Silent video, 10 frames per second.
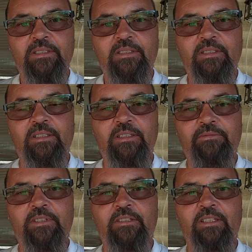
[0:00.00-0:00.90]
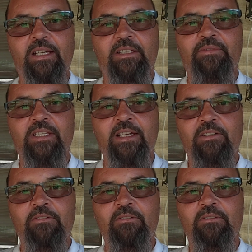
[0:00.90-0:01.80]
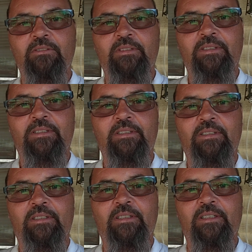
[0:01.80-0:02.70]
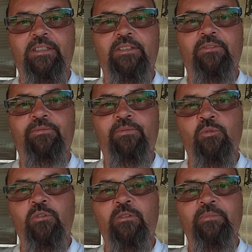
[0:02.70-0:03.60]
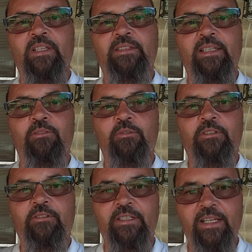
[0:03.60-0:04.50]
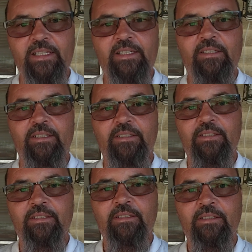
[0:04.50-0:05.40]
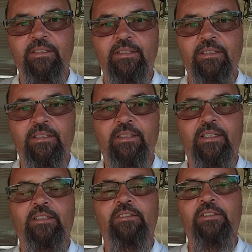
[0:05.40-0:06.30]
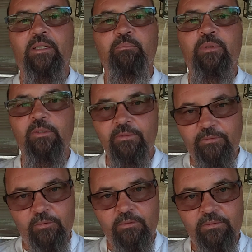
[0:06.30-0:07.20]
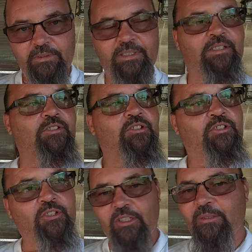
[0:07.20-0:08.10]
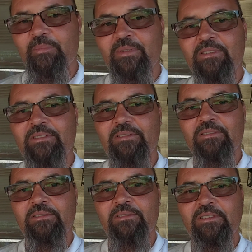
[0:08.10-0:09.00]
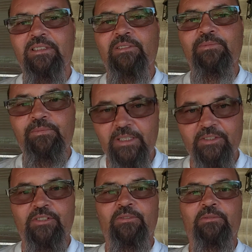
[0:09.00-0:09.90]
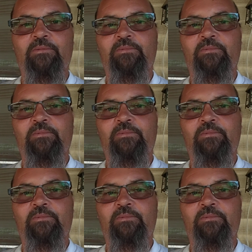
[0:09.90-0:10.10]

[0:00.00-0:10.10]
to live their lives out in the form that they were created in and looking beautiful and sharp and functional,